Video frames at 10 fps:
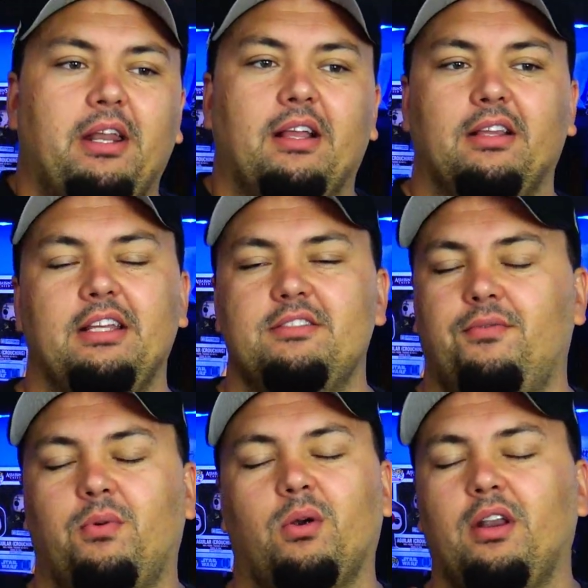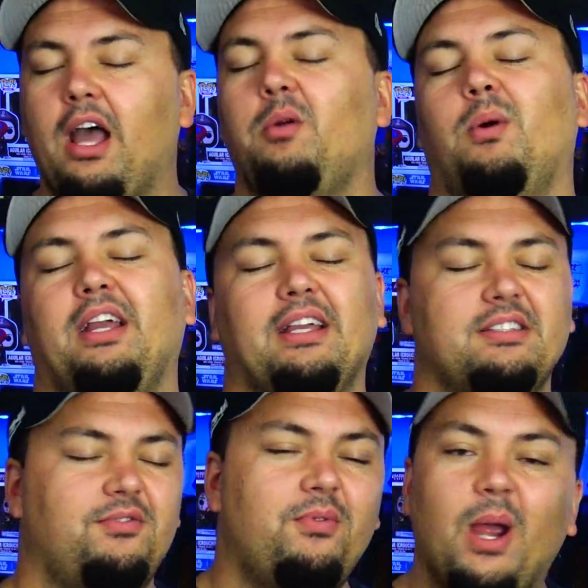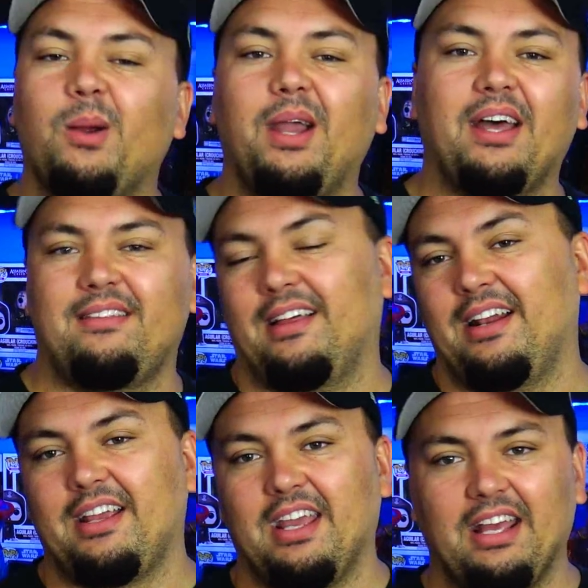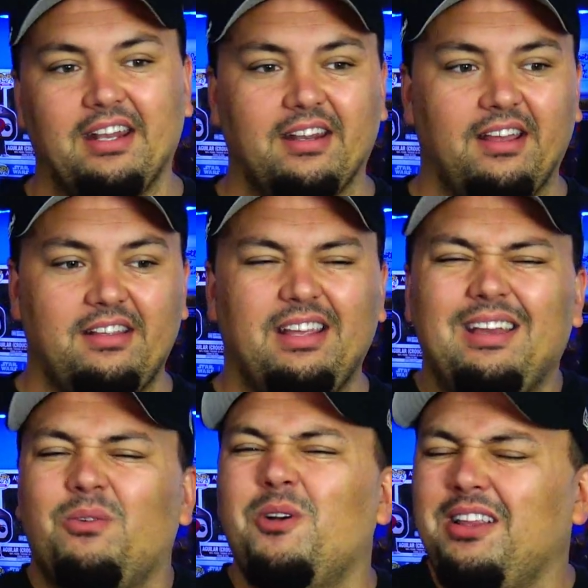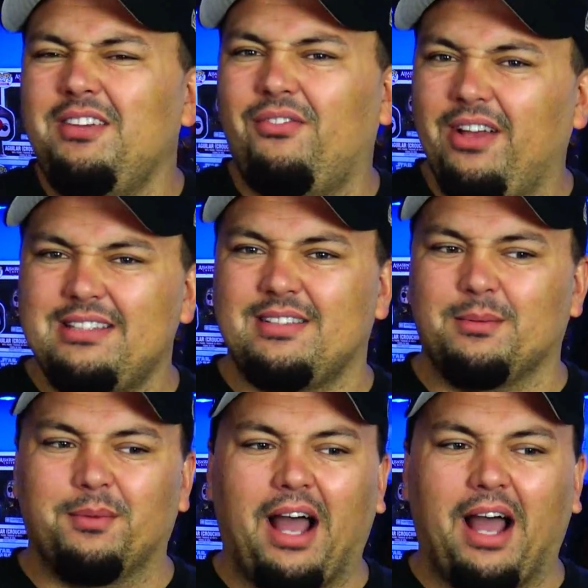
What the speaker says: at least for Nightwing, is very athletic, and it really fits him.